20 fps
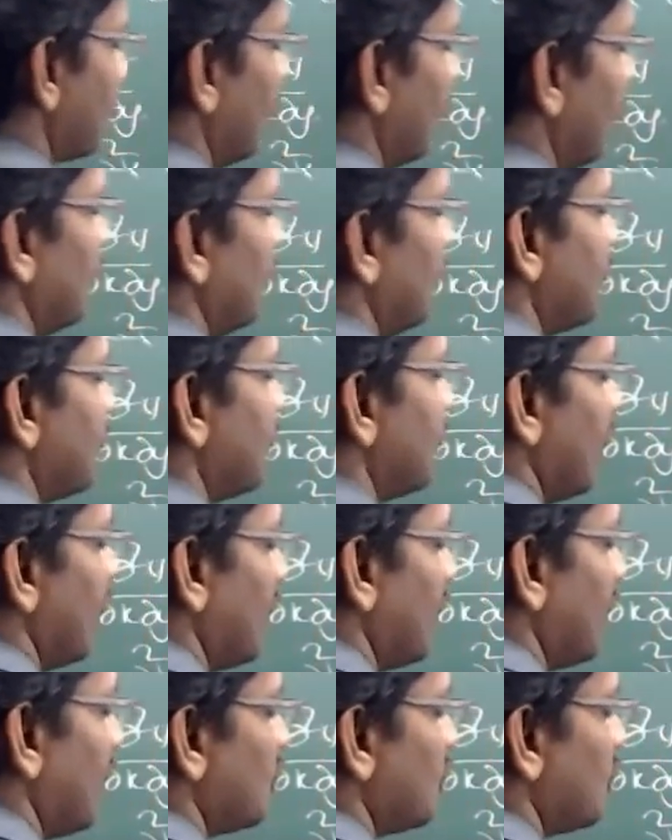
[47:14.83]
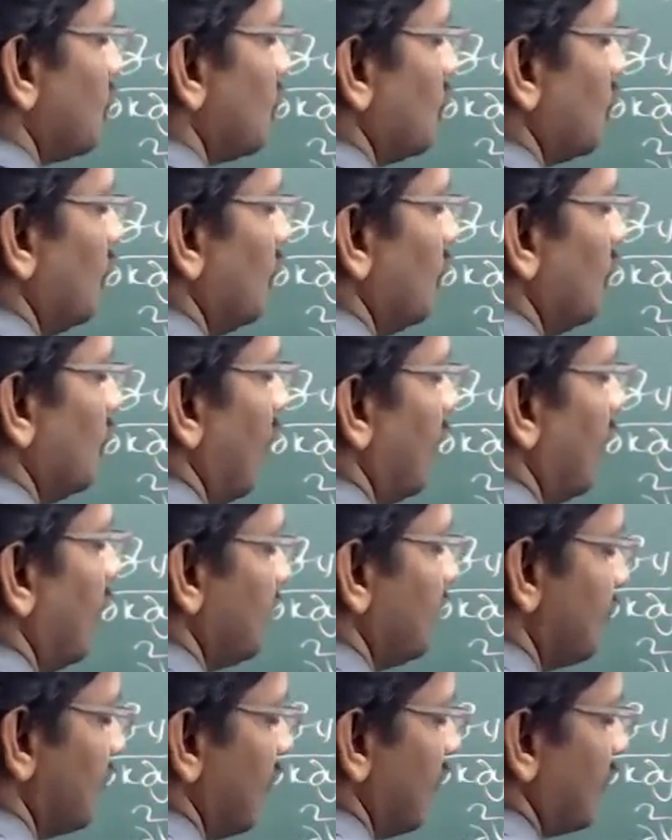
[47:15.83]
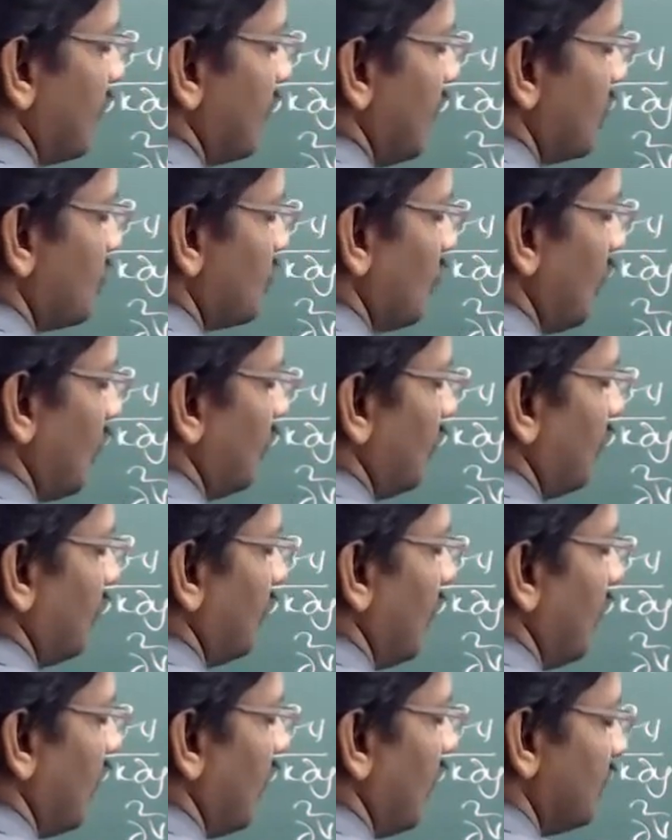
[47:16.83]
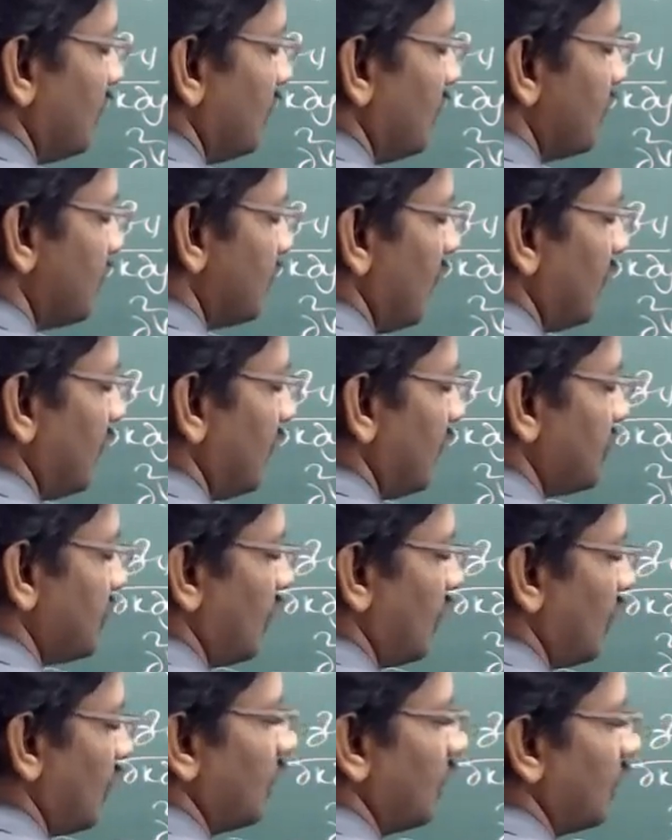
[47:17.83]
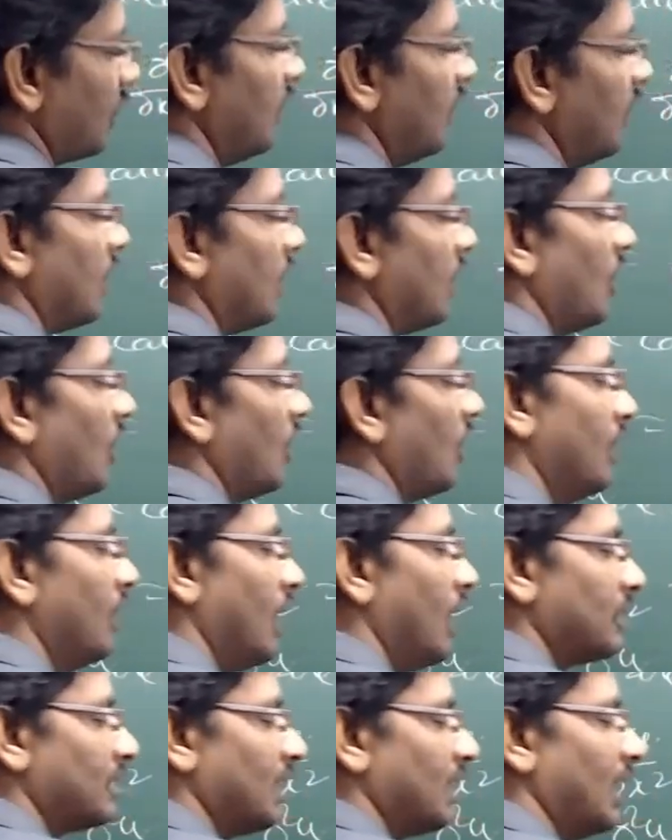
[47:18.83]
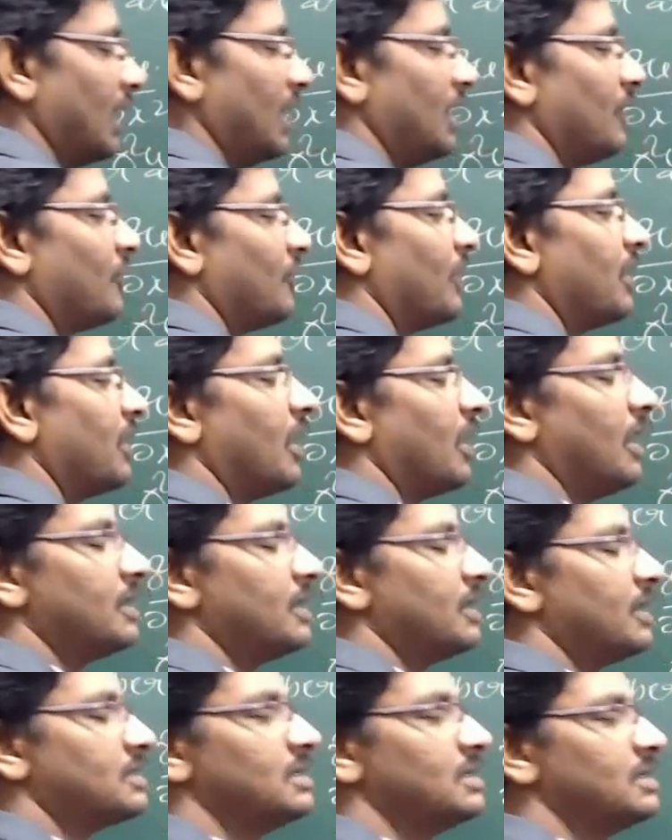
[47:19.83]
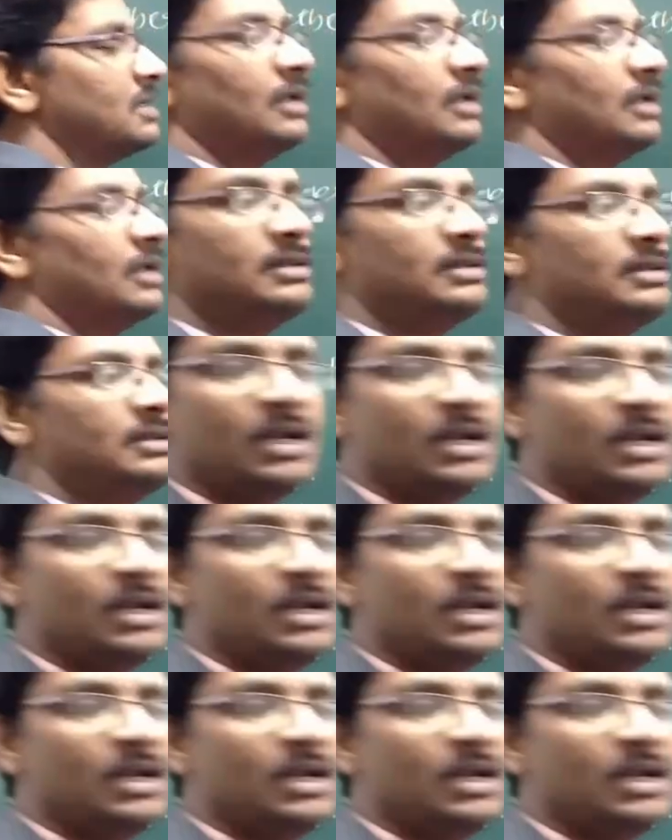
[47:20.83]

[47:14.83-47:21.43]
this is at H2 and this is at H1 and this is at H0. Now at three different heights, three